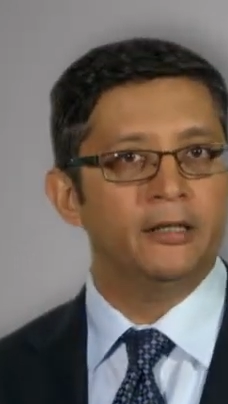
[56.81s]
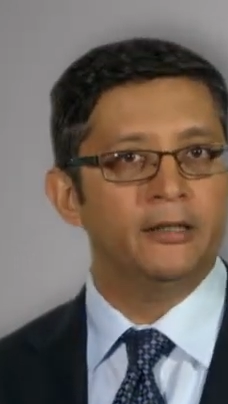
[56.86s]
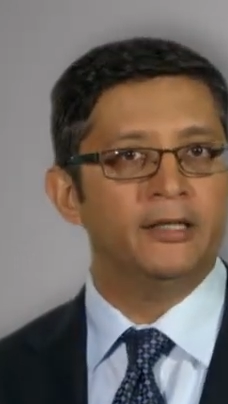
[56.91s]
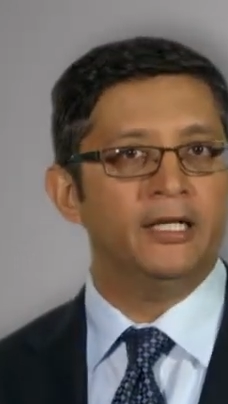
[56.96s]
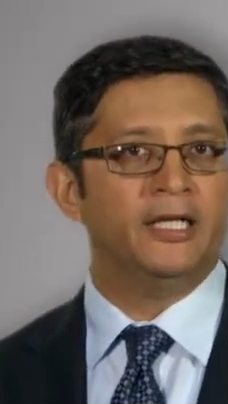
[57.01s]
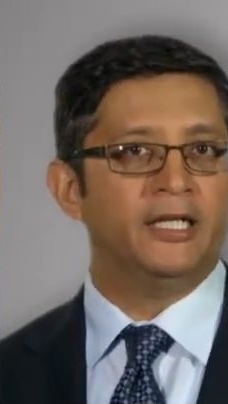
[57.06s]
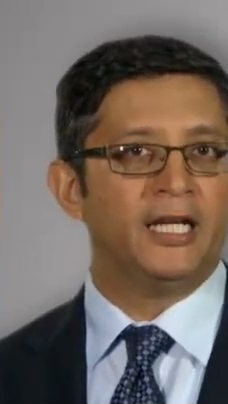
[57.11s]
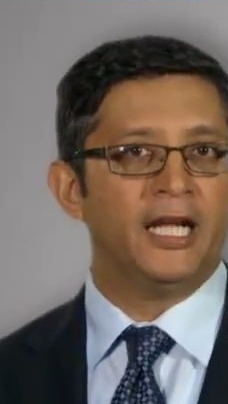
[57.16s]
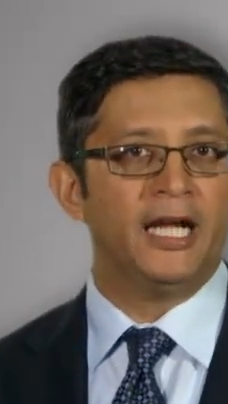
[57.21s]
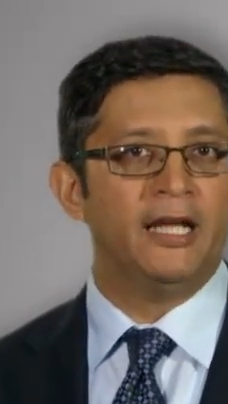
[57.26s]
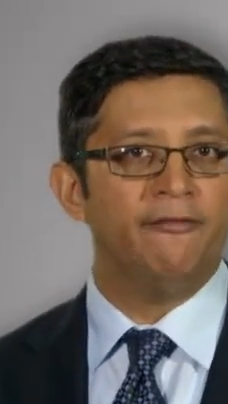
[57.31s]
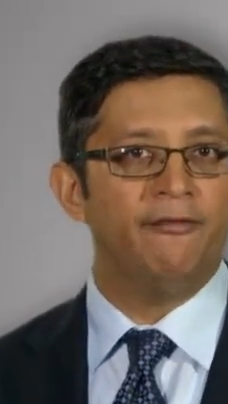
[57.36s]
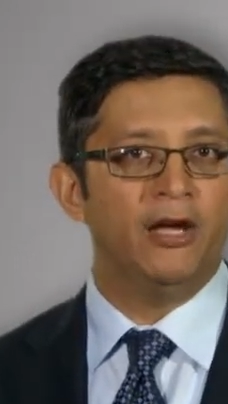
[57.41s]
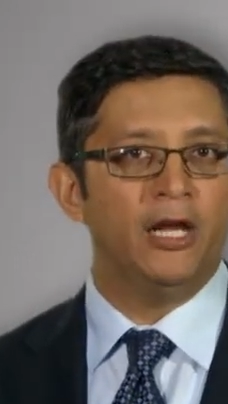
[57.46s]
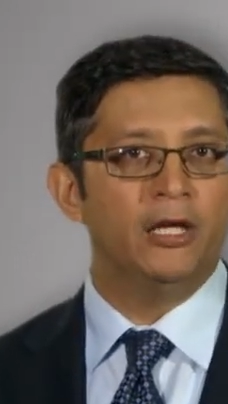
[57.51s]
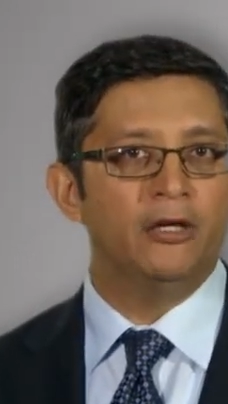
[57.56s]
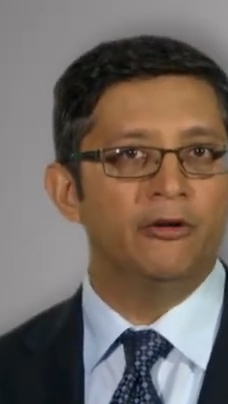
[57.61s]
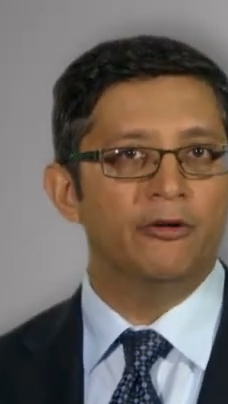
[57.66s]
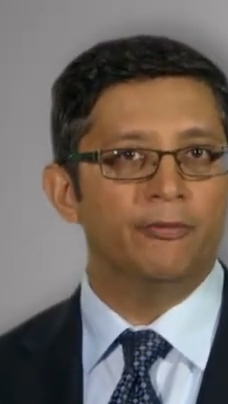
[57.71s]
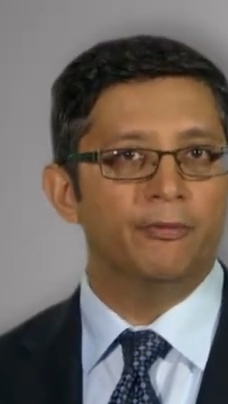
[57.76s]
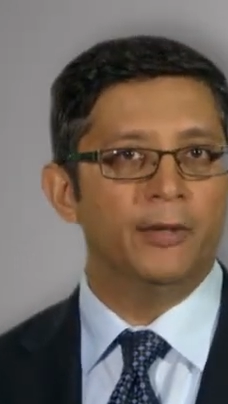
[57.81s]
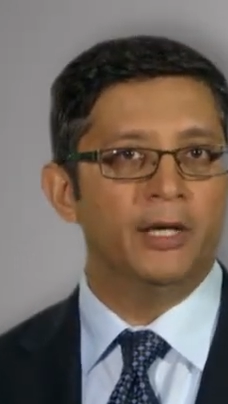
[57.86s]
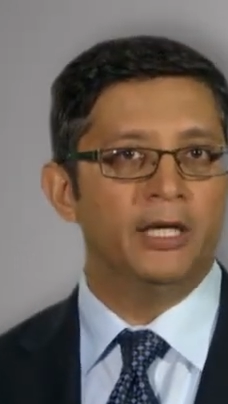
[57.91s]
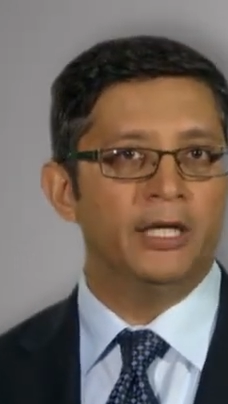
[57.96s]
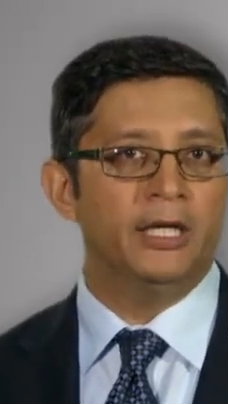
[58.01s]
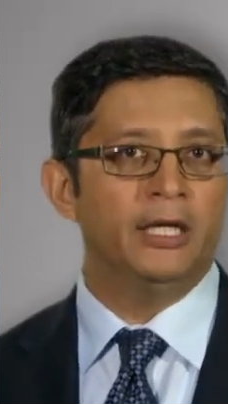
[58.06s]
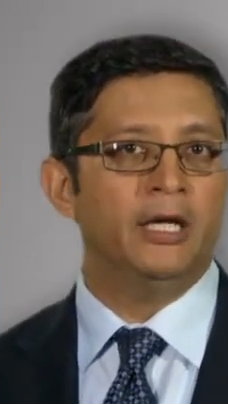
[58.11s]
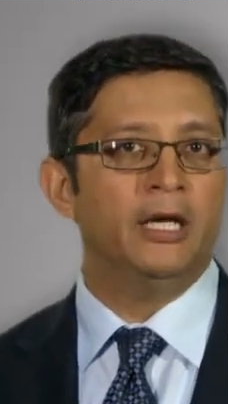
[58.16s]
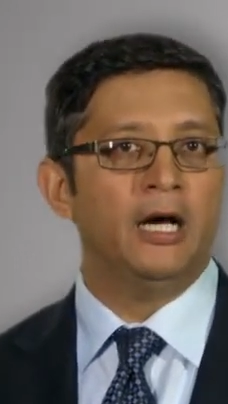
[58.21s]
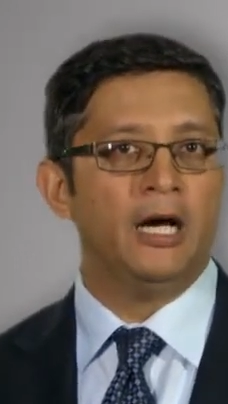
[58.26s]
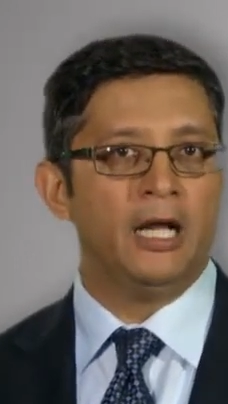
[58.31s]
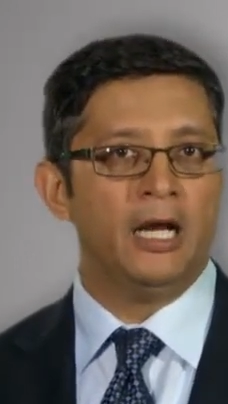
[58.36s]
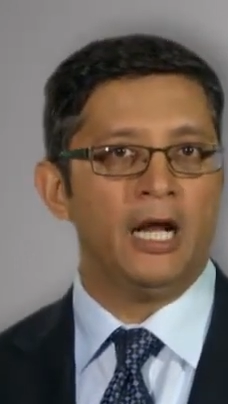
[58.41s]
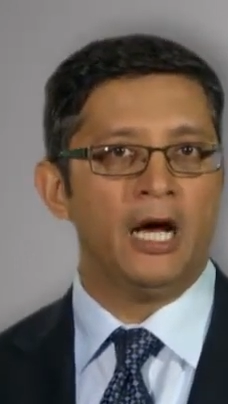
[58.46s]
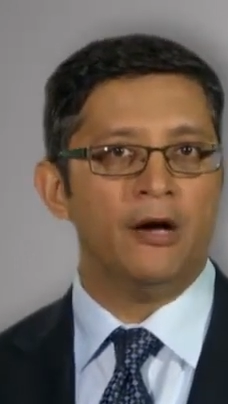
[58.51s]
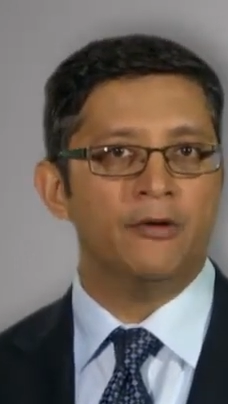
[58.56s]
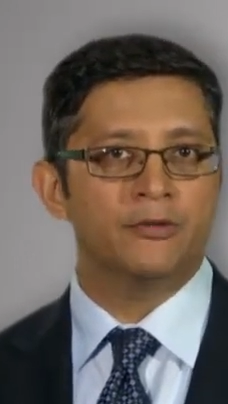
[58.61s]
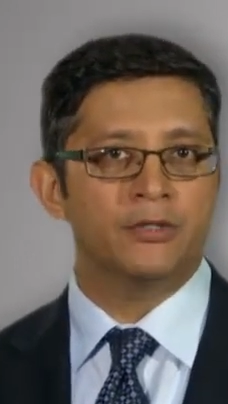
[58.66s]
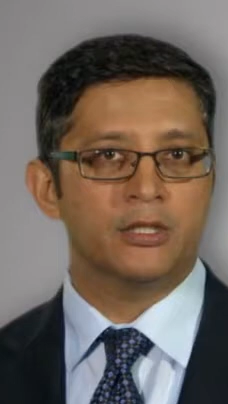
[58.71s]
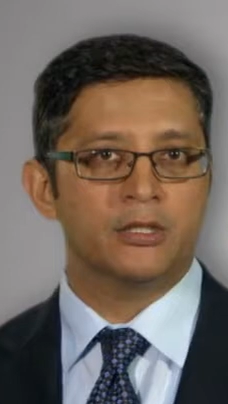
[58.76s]
the time value of money,
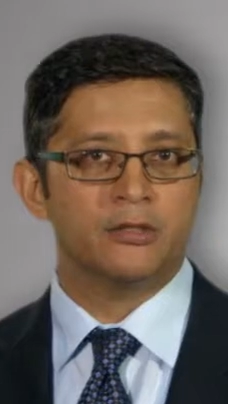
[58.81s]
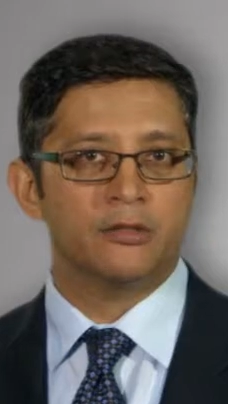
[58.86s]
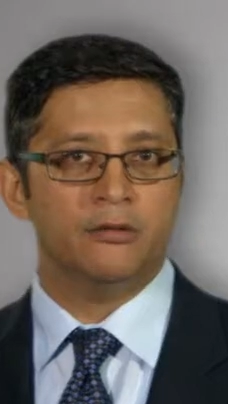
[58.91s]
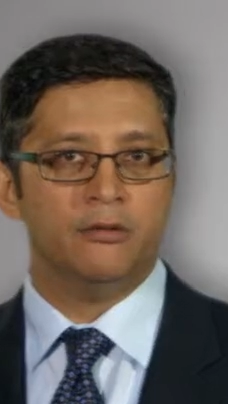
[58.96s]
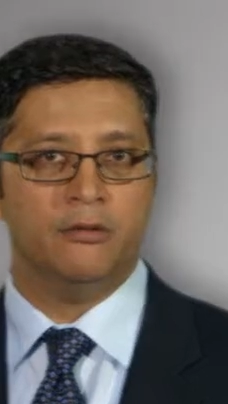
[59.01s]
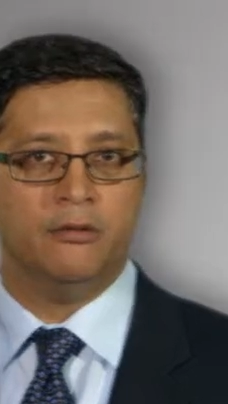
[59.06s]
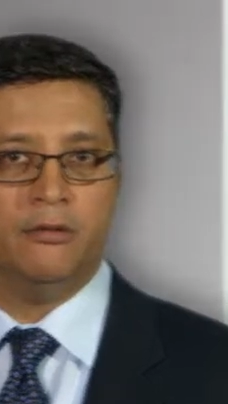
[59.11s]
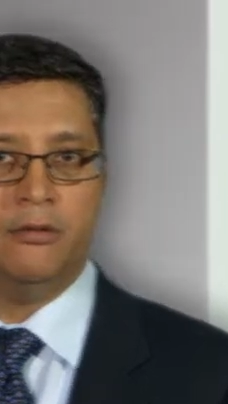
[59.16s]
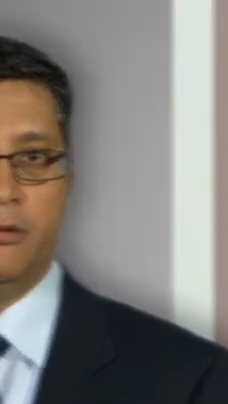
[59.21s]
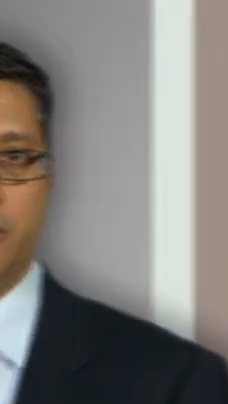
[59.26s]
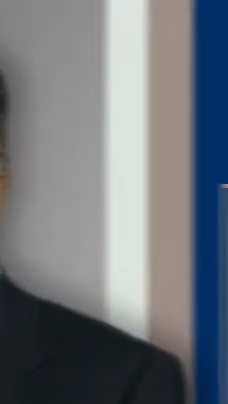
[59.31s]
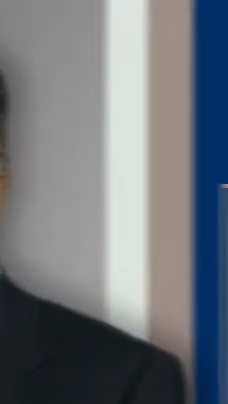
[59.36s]
allows us to do.